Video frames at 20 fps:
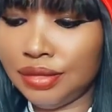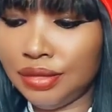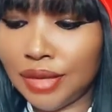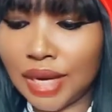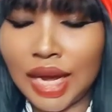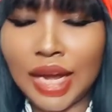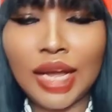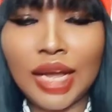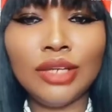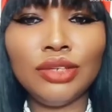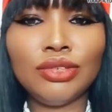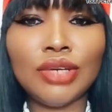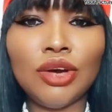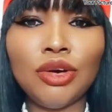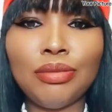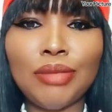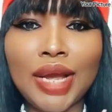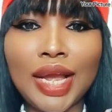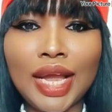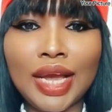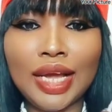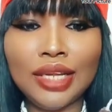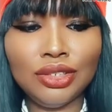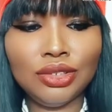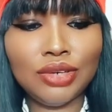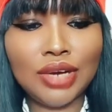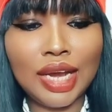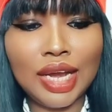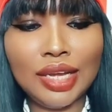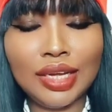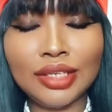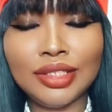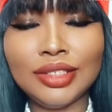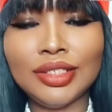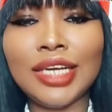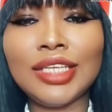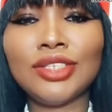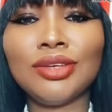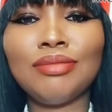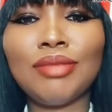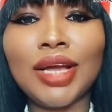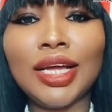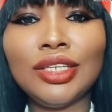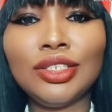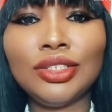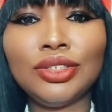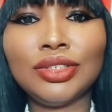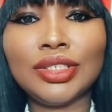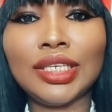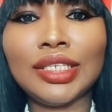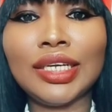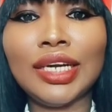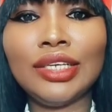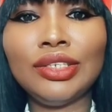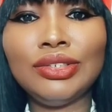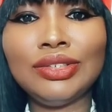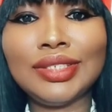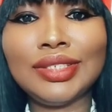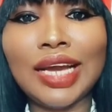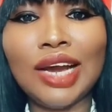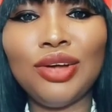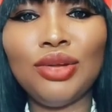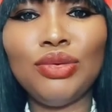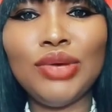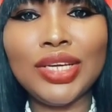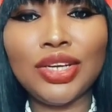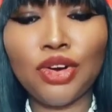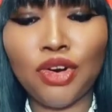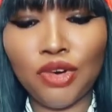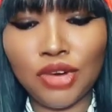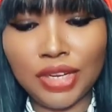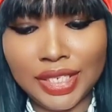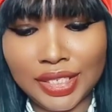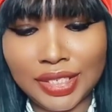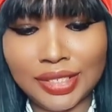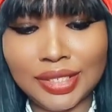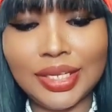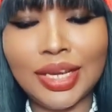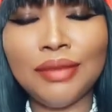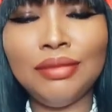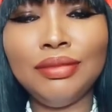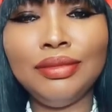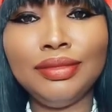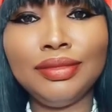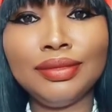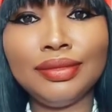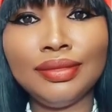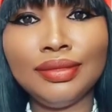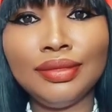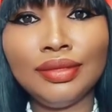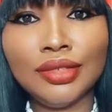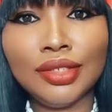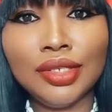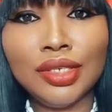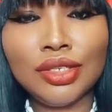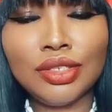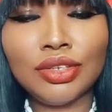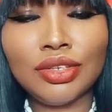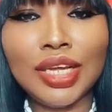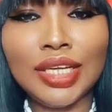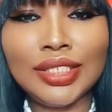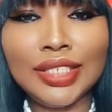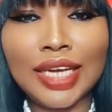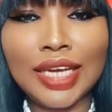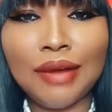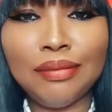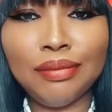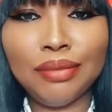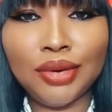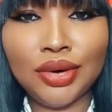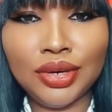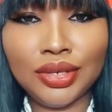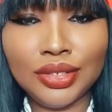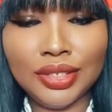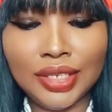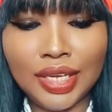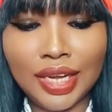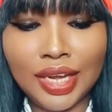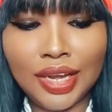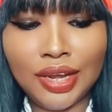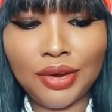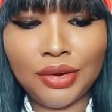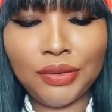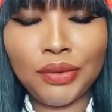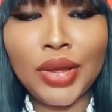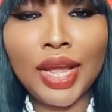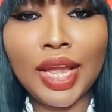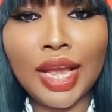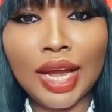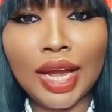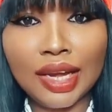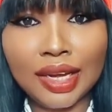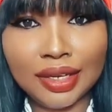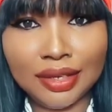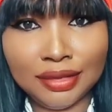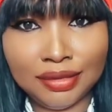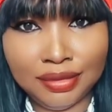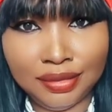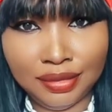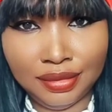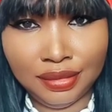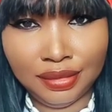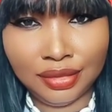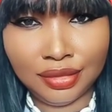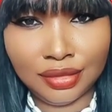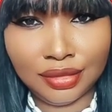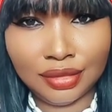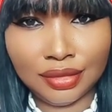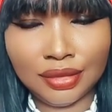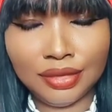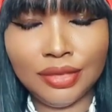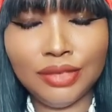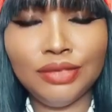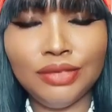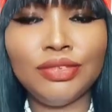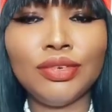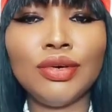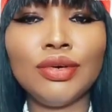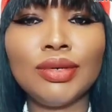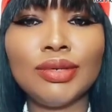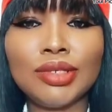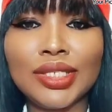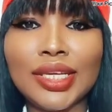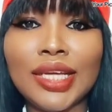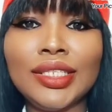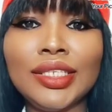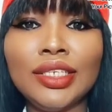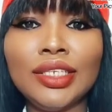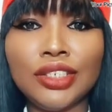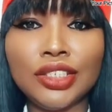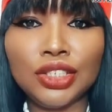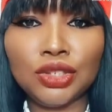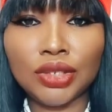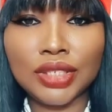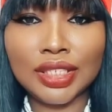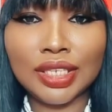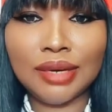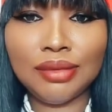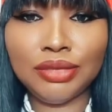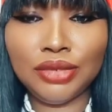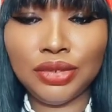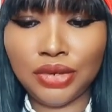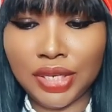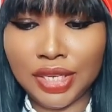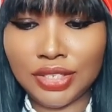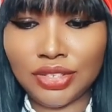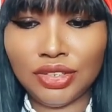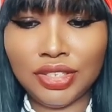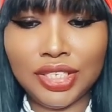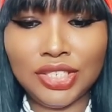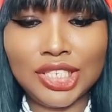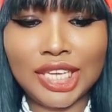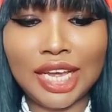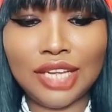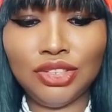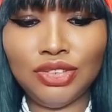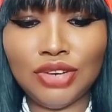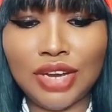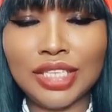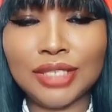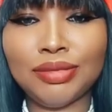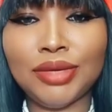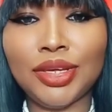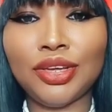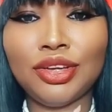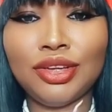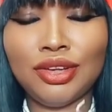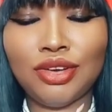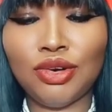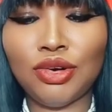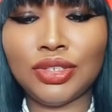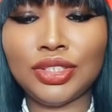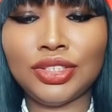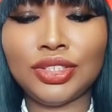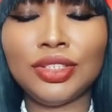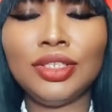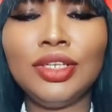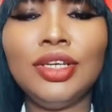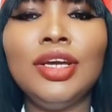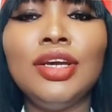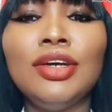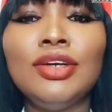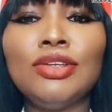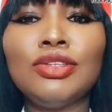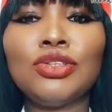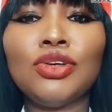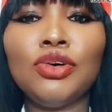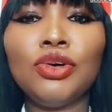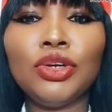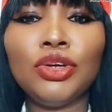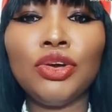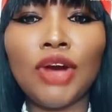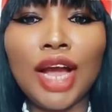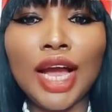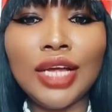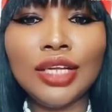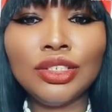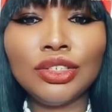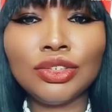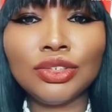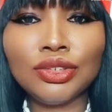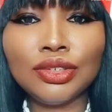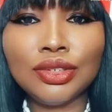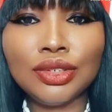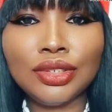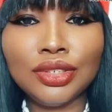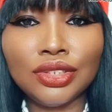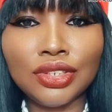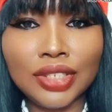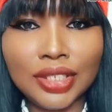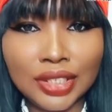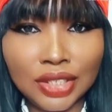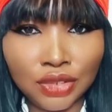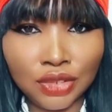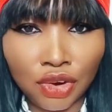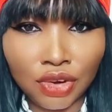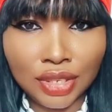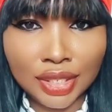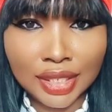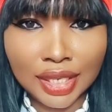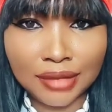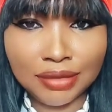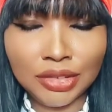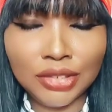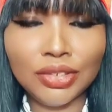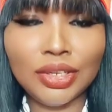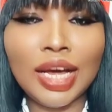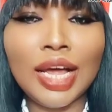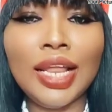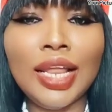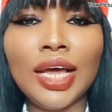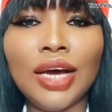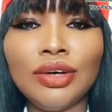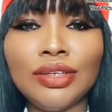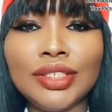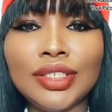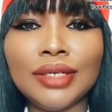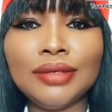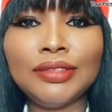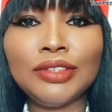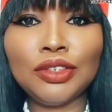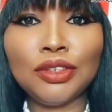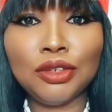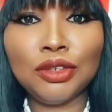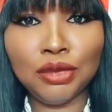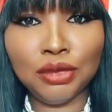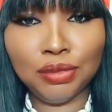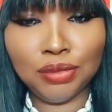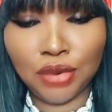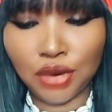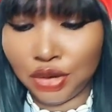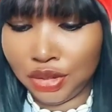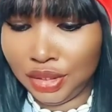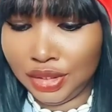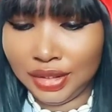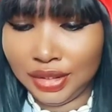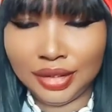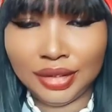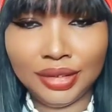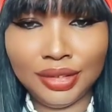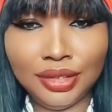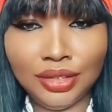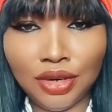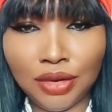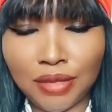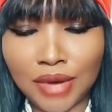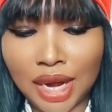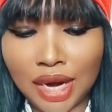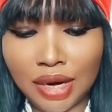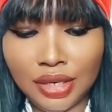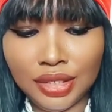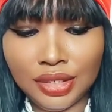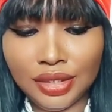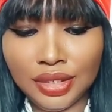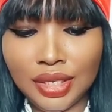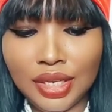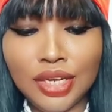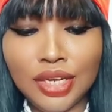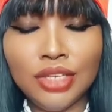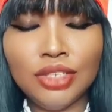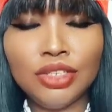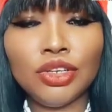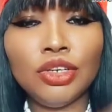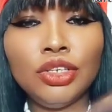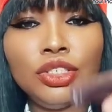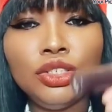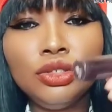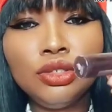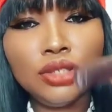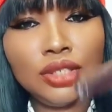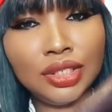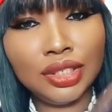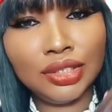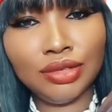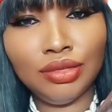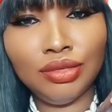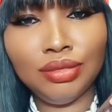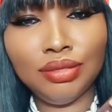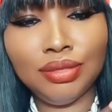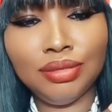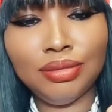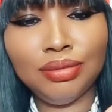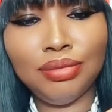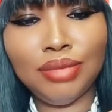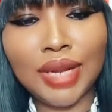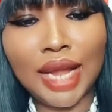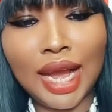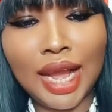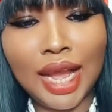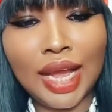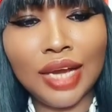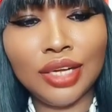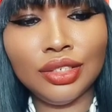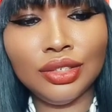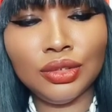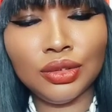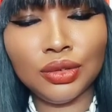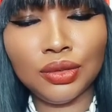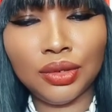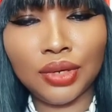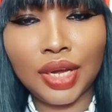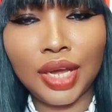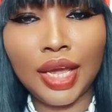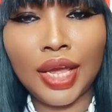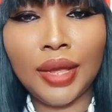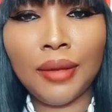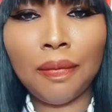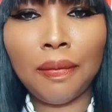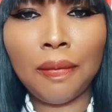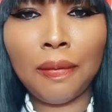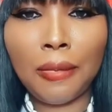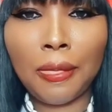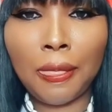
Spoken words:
Black candle. My candle, there are some candles that I use that I always cut them so that it can burn quicker for certain rituals that I'm doing. So this candle has been cut. So your candle, you don't need to cut them. You allow them to burn normally. So use black candle, okay?